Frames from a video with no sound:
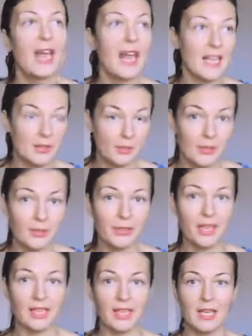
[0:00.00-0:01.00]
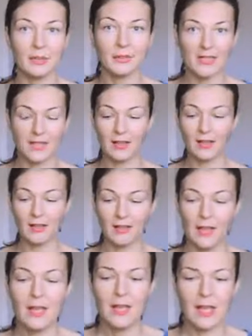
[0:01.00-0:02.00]
has been creating himself,
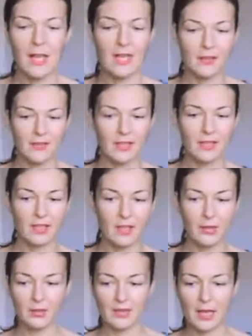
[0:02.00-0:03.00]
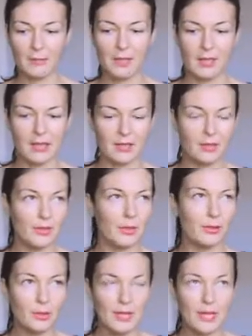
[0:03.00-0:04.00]
and the videos. I mean, like, you
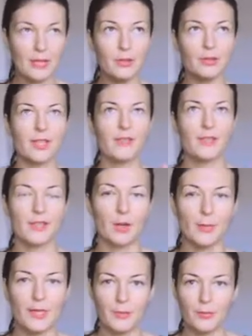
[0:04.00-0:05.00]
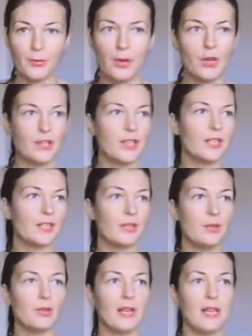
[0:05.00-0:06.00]
know, you can use it for so many projects.
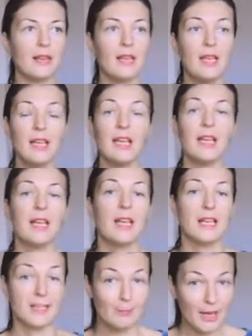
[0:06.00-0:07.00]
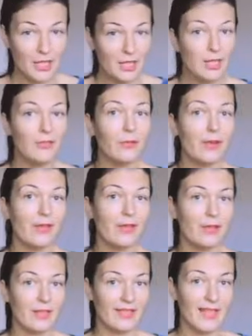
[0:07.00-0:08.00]
You can, especially if you have
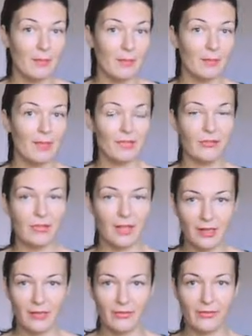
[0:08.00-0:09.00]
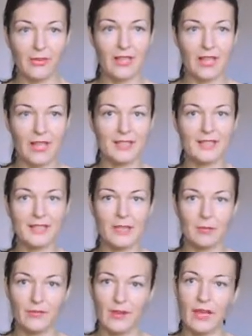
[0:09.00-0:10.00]
established freelancer
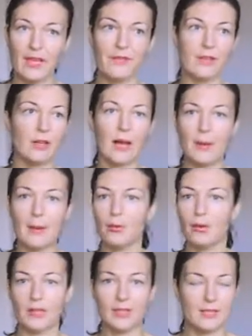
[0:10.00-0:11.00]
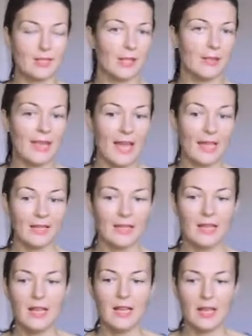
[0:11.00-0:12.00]
on Fiverr or Upwork, this and that,
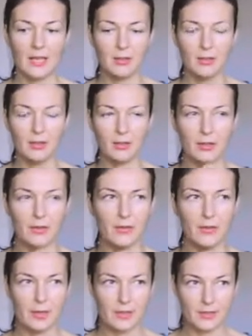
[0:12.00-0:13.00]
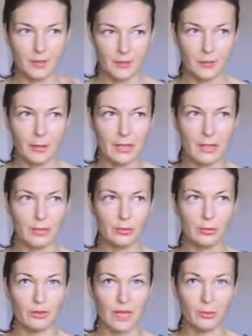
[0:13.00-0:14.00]
and you're looking for a software that
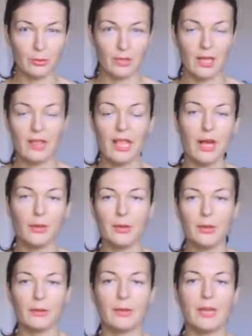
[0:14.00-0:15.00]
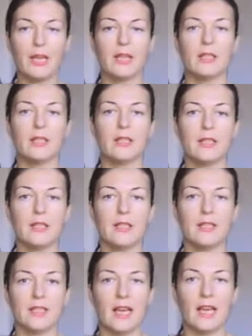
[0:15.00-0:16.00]
would allow you to create
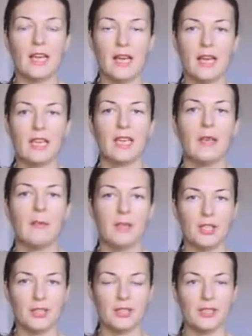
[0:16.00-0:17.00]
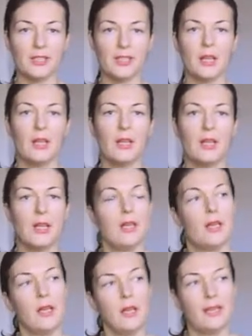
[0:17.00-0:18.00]
these AI images,
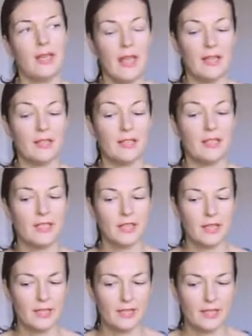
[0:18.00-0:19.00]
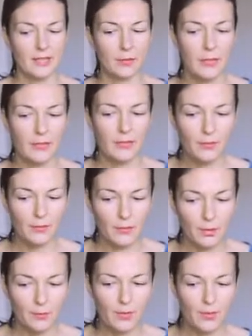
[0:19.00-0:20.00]
then this is the one for
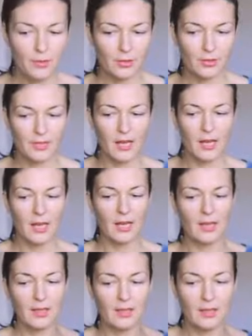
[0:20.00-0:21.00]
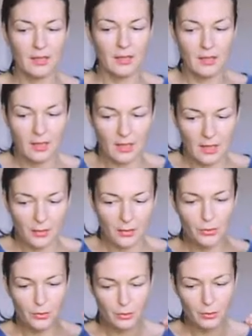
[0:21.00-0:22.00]
you, because I
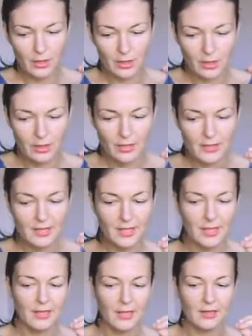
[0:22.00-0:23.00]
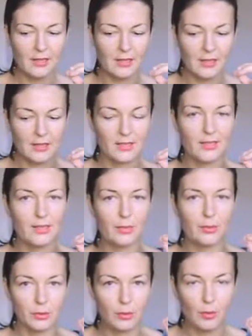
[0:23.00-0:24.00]
truly see that this is
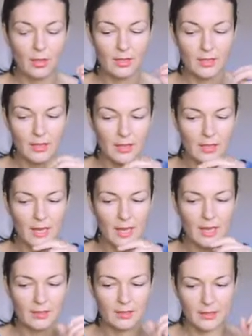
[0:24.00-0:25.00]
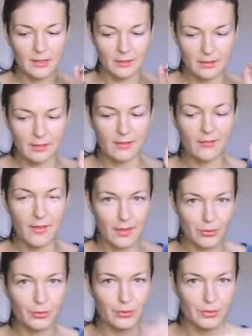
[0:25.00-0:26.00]
good quality, and the
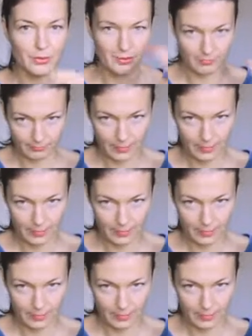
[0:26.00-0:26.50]
vendors